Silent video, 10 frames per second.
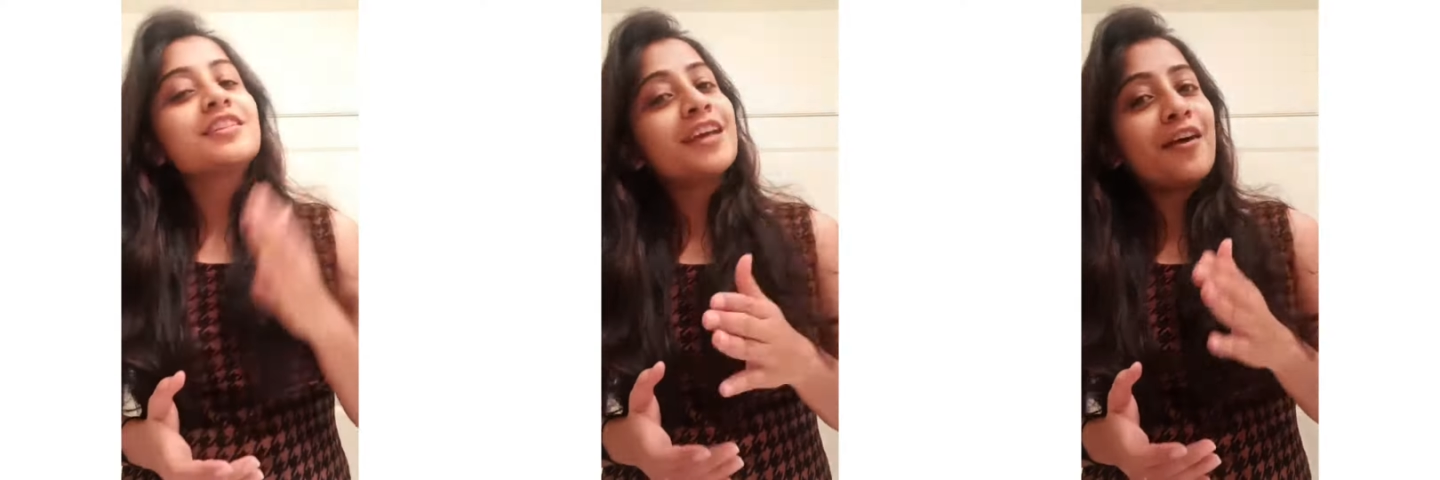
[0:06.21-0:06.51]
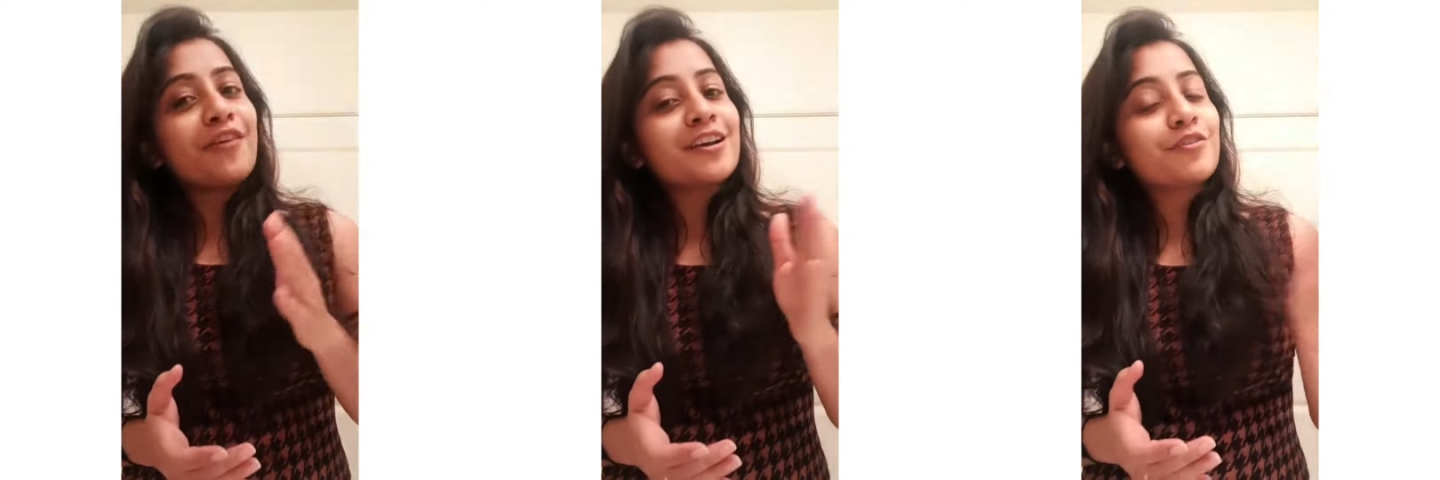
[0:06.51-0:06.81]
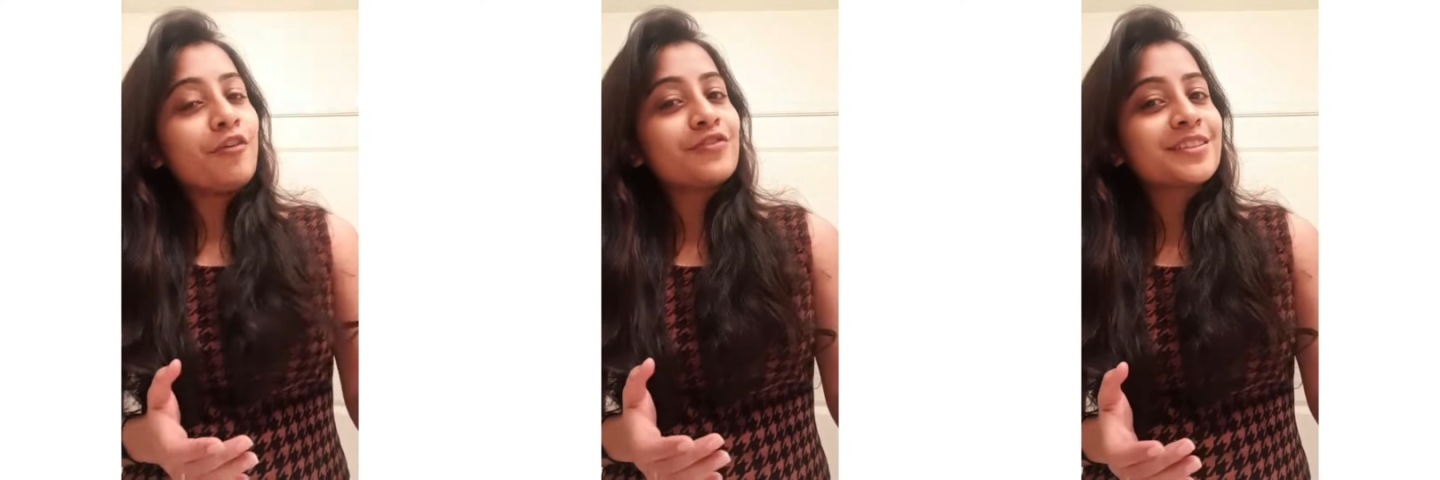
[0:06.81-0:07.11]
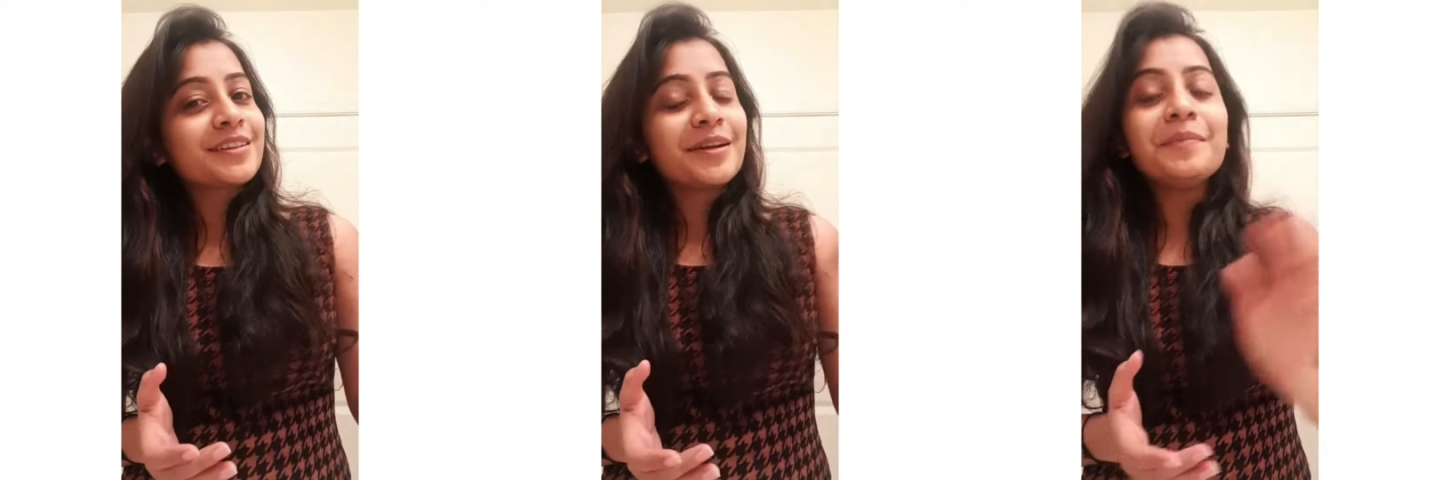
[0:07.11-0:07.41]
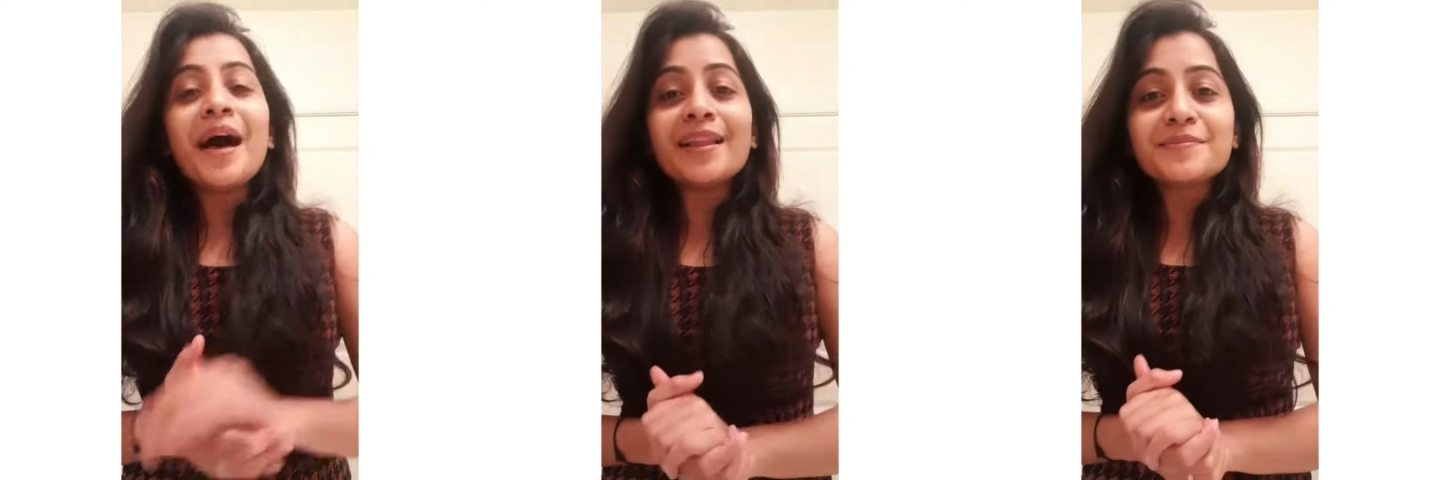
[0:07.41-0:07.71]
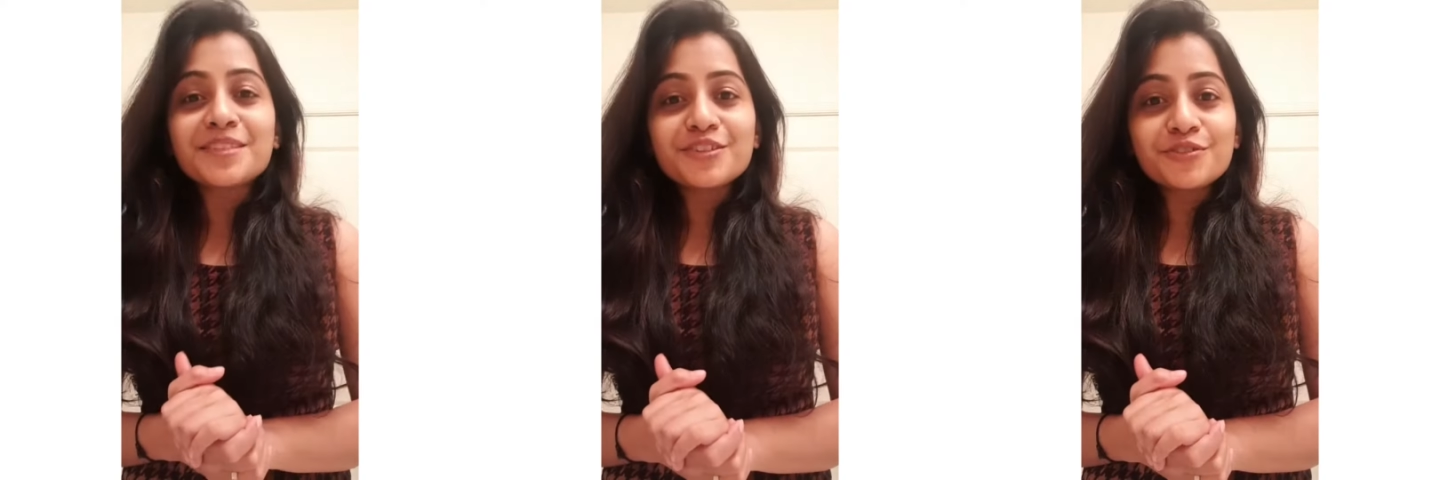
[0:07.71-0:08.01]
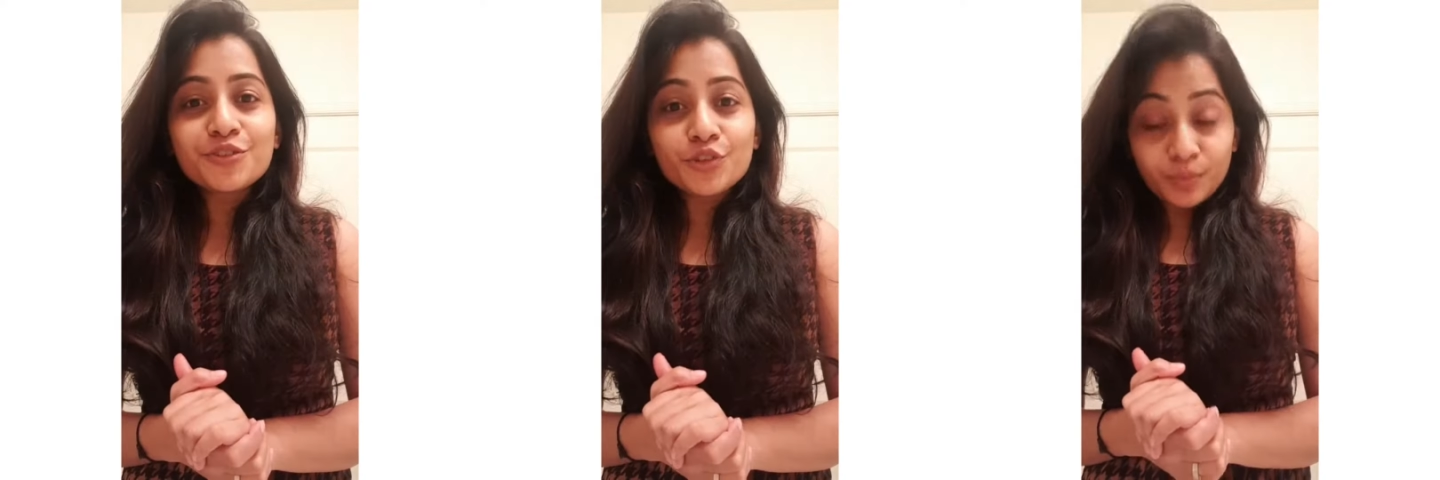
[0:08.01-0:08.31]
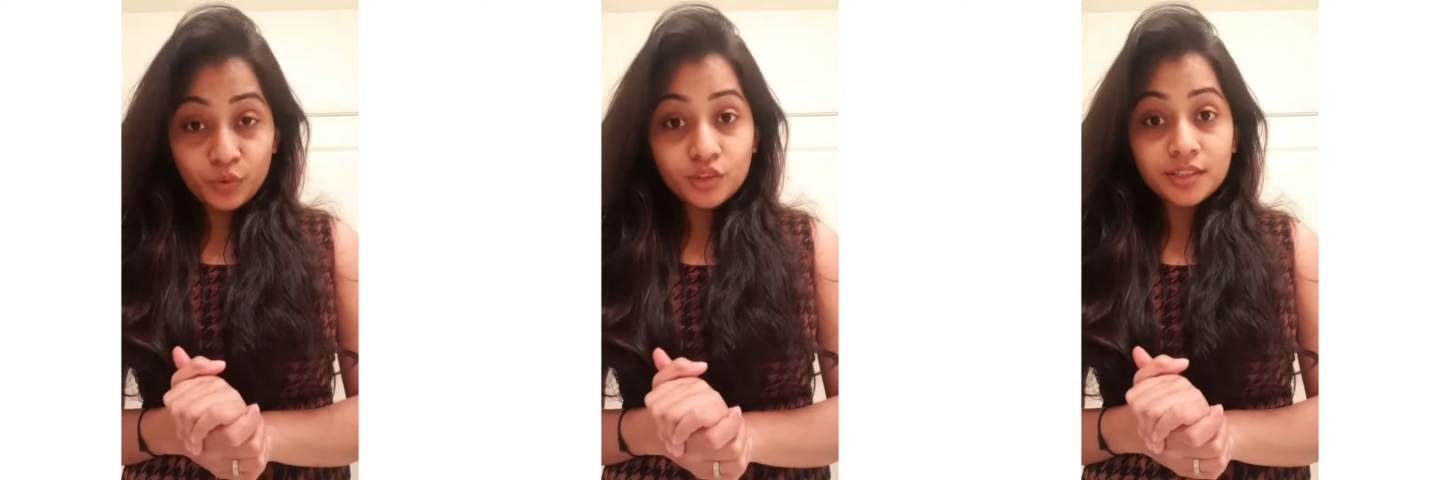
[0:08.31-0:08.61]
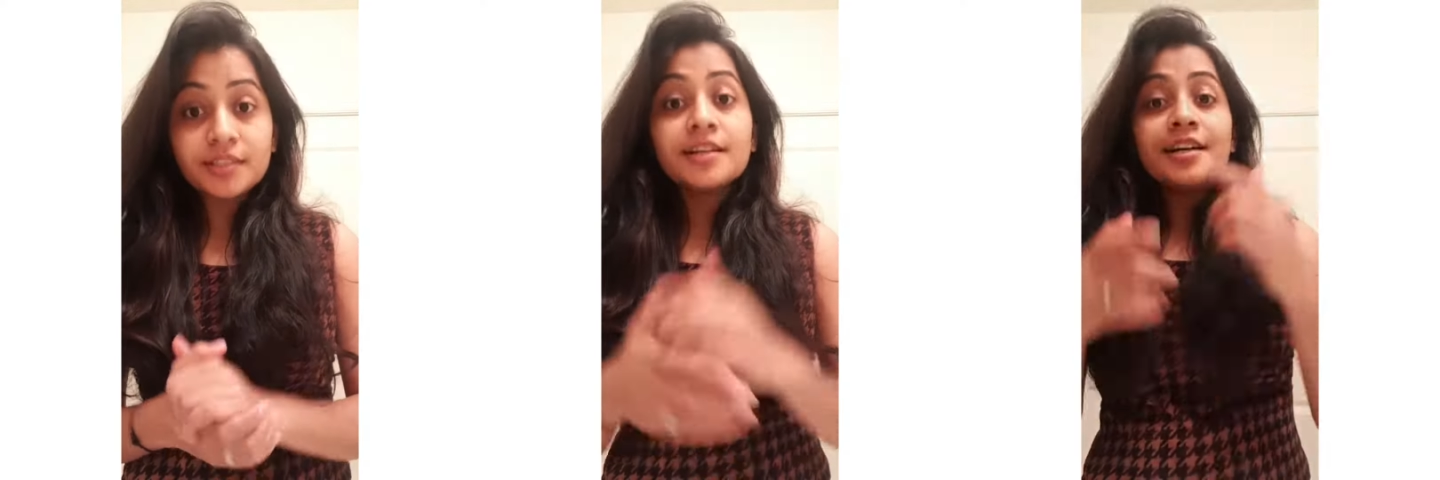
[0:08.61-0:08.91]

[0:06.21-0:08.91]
DIY coffee scrub helps you to remove the